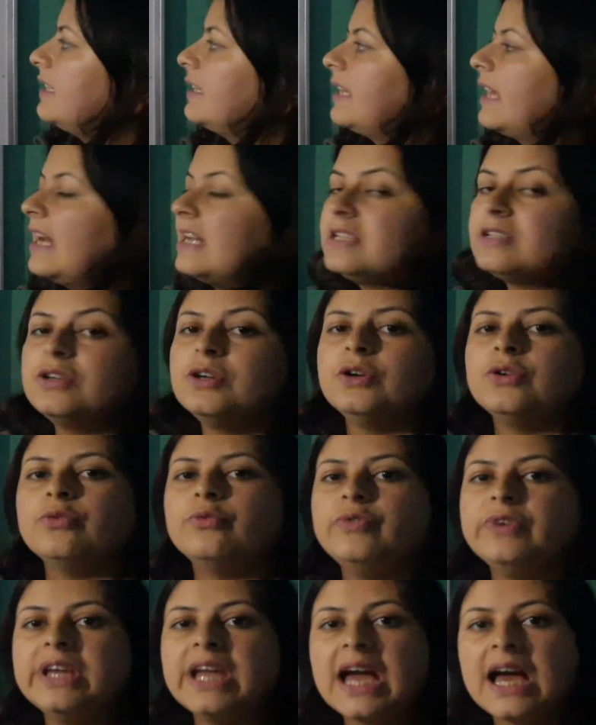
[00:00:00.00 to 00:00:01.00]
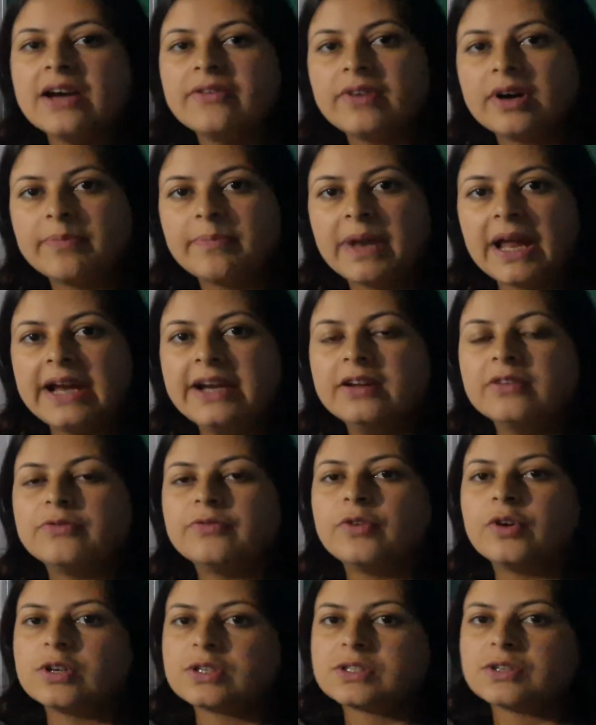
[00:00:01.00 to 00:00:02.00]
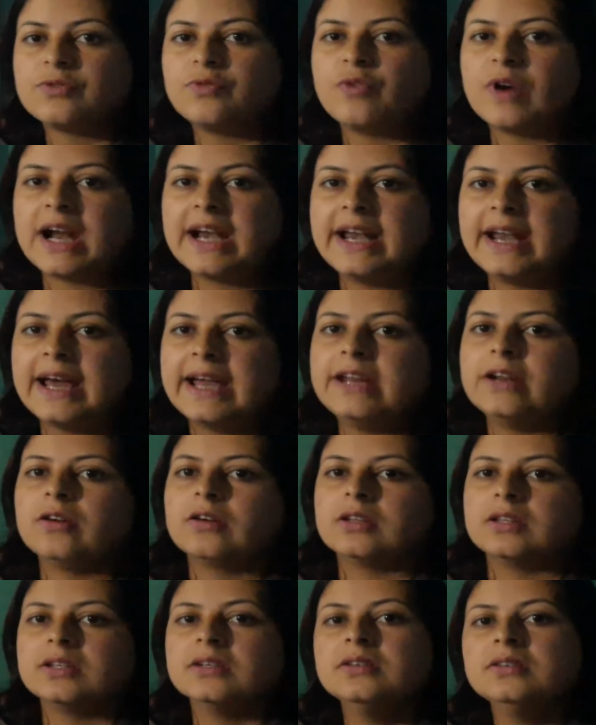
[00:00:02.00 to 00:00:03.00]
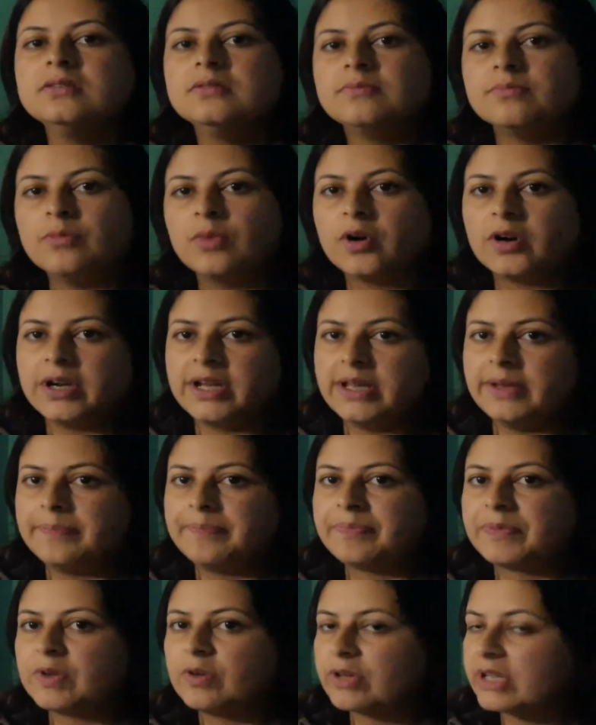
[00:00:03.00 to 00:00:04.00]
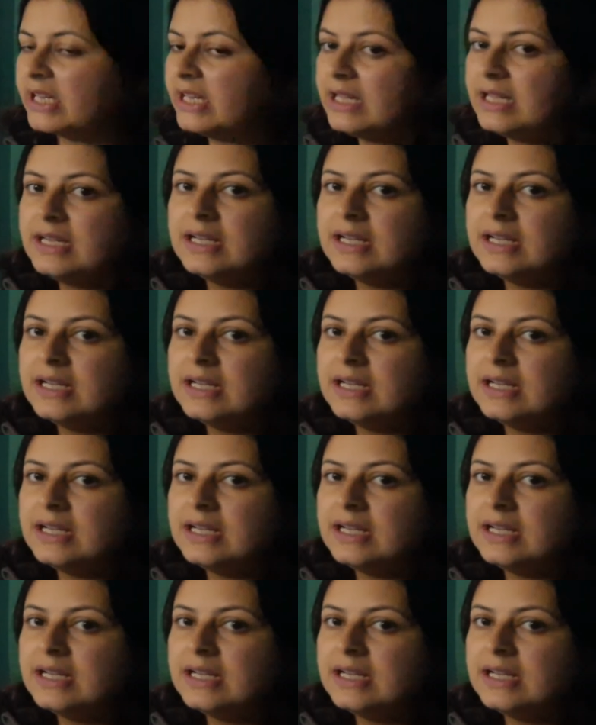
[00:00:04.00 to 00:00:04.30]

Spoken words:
that we have applied a force of 1 dyne on the body. Okay.